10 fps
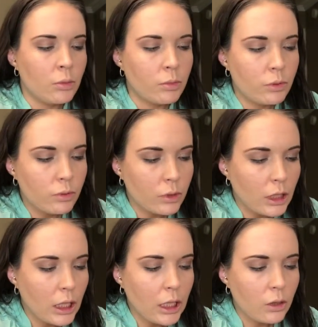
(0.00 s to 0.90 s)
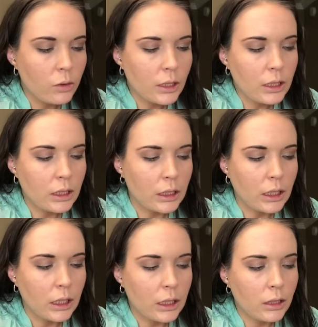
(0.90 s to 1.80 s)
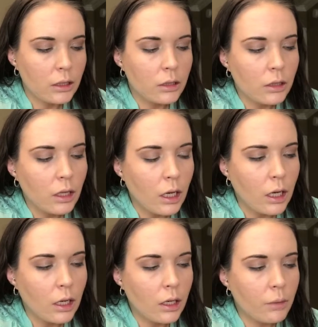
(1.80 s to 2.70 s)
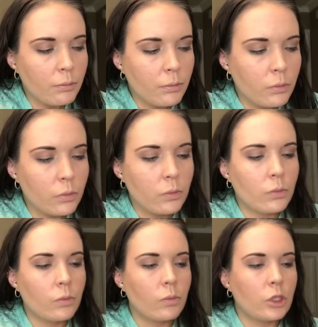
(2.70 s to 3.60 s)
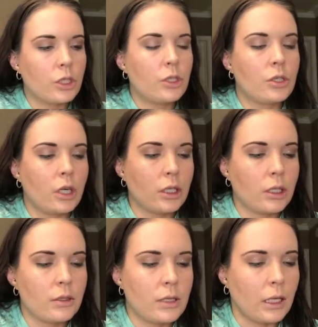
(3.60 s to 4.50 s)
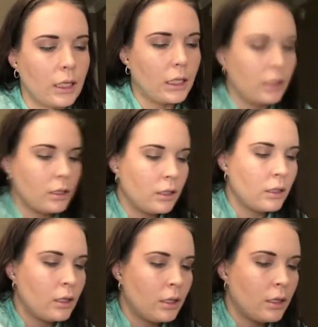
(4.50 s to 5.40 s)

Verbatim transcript: pretty quickly um, once you start using it.